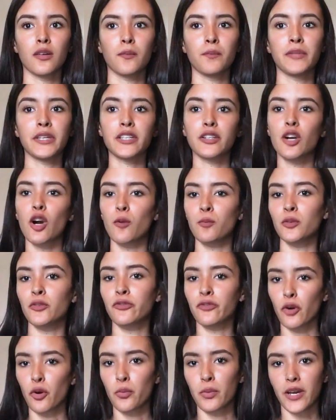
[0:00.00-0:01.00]
being
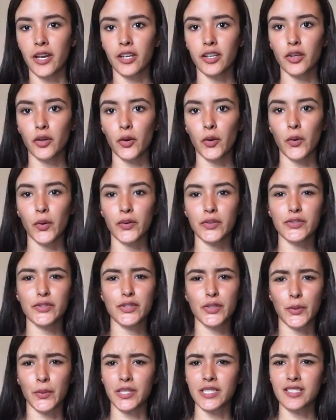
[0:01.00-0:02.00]
homophobic
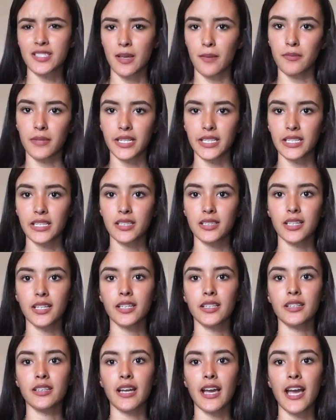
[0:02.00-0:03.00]
towards somebody.
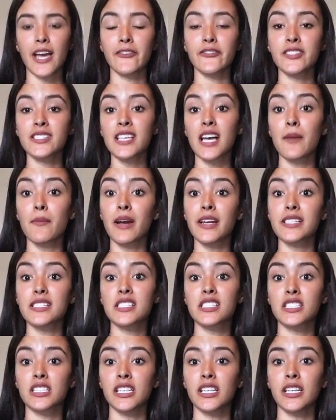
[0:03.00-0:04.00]
Like, every time
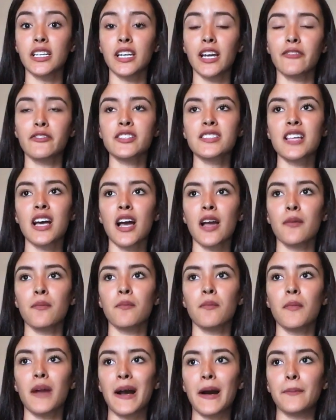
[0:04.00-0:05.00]

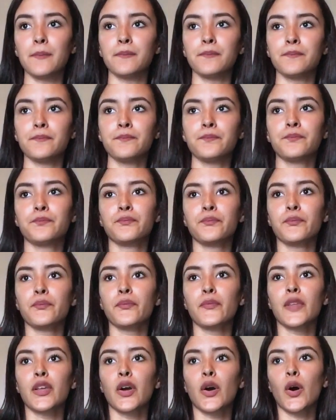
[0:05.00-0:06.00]
I'm
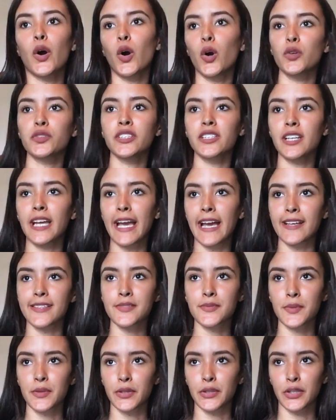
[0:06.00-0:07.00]
holding
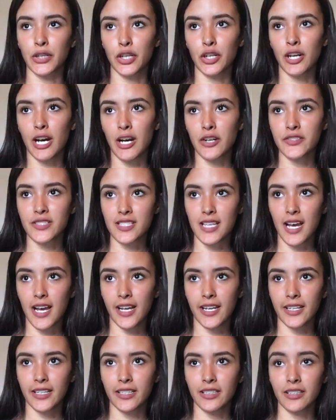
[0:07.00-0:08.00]
hands with a girl
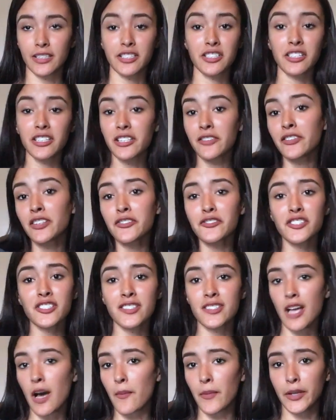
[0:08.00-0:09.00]
outside, and even if
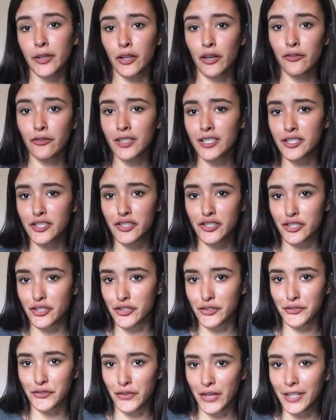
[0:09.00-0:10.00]
she's not my girlfriend and she's
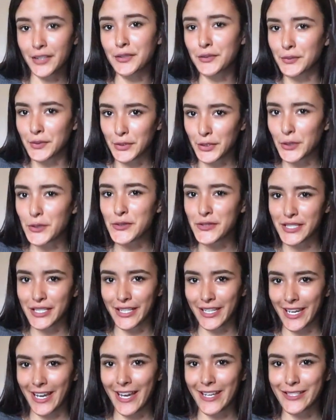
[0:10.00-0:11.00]
just a friend and we're holding
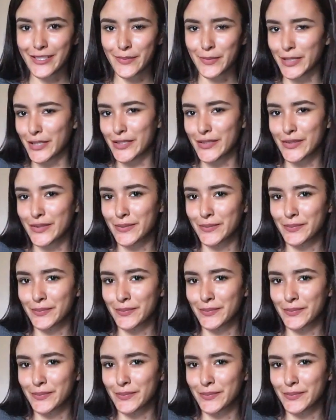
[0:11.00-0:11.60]
hands because